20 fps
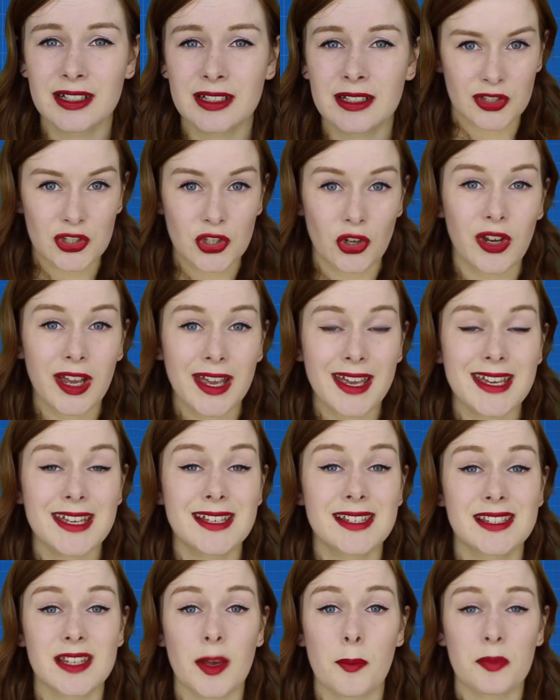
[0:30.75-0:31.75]
Sugar
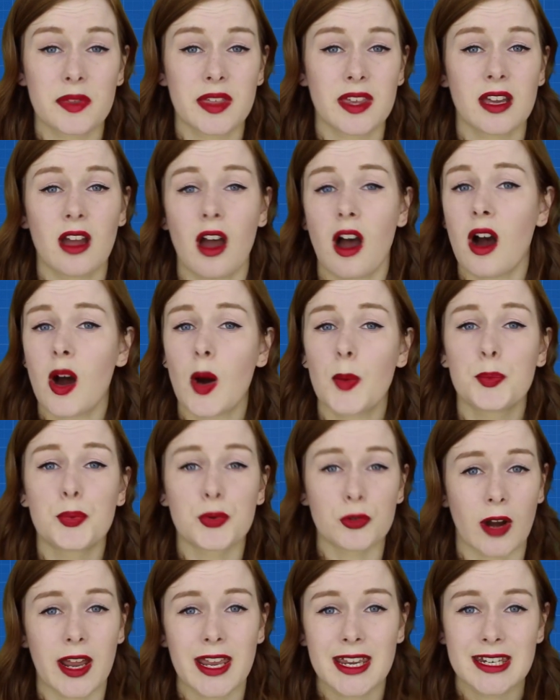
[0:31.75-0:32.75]
is something our
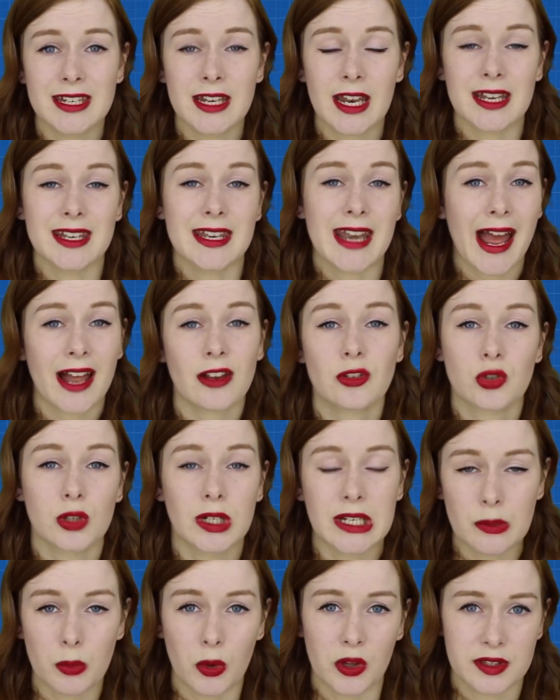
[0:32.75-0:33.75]
brain
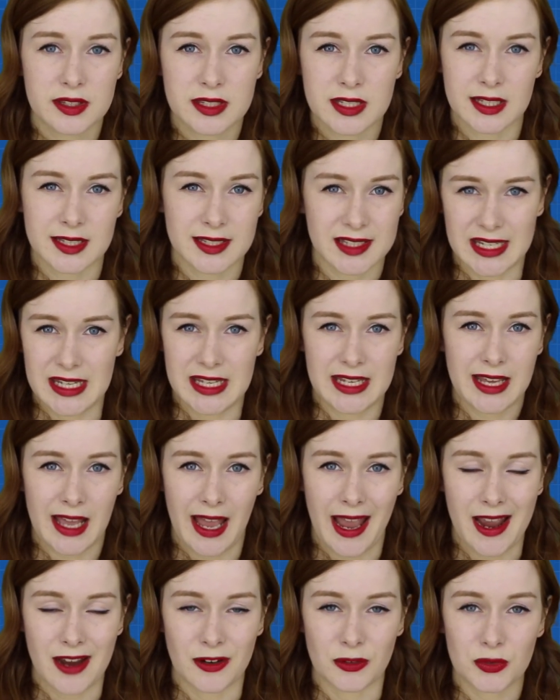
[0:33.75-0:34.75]
naturally wants to seek
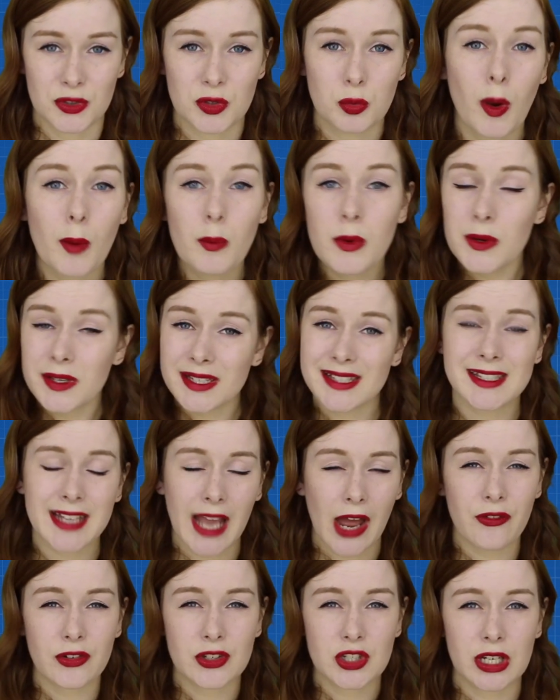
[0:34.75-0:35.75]
out. When we were
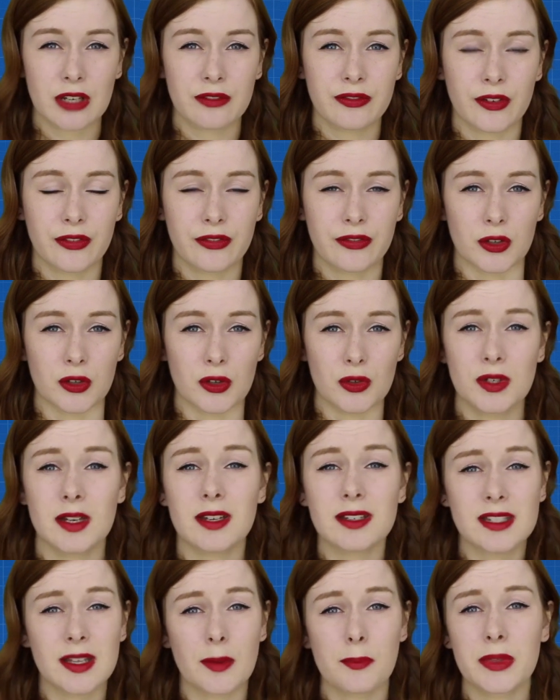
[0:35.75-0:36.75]
scavenging for food,
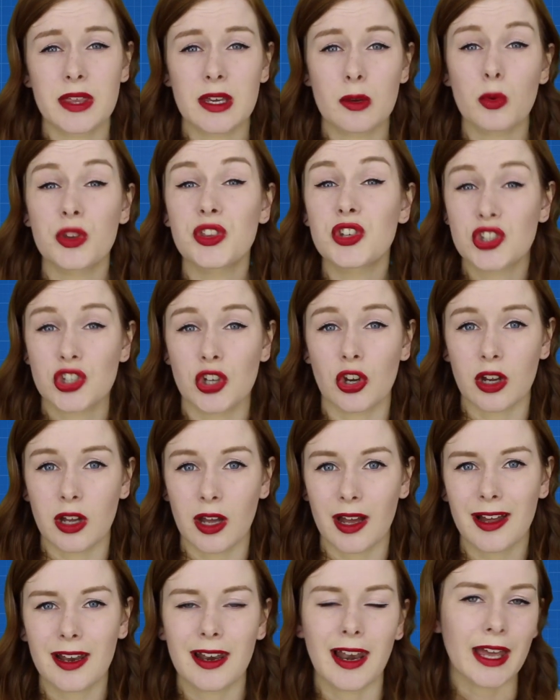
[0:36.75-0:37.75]
something with
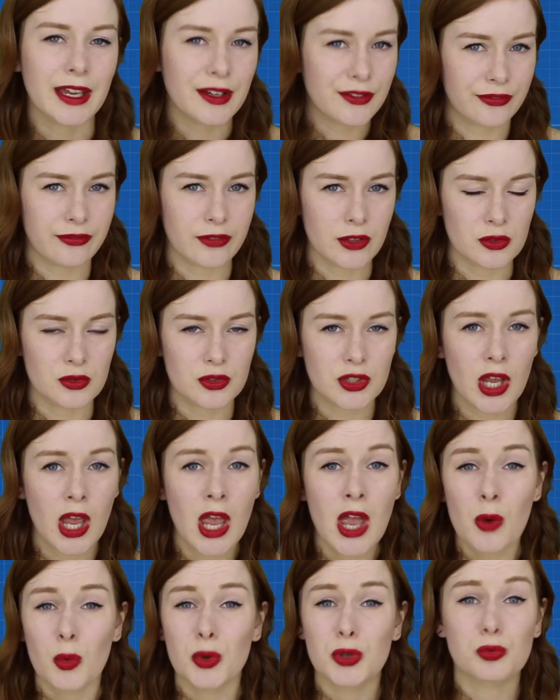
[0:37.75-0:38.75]
sugar, like fruit,
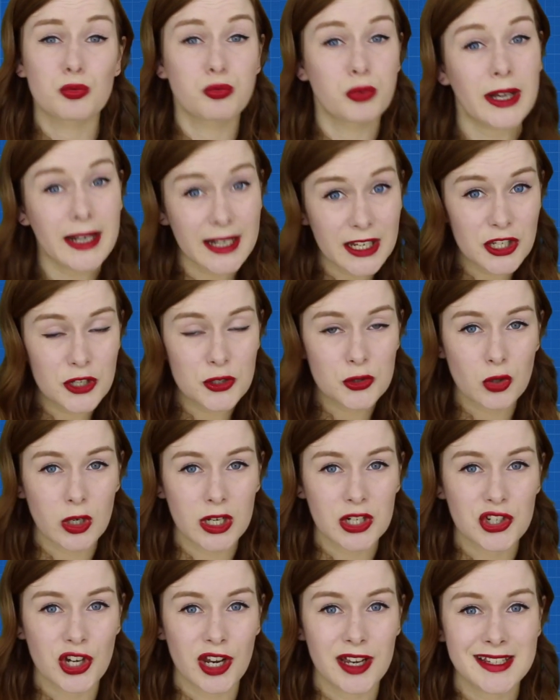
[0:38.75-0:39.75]
was really
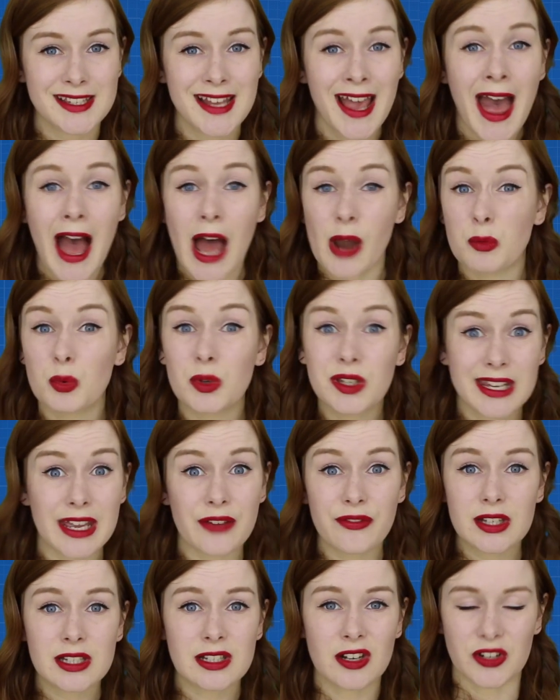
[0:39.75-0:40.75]
nutritious and would
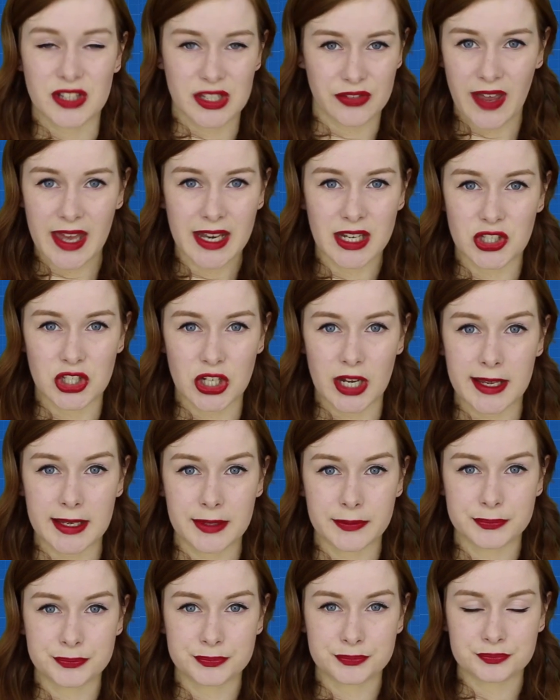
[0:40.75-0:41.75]
give us lots of energy.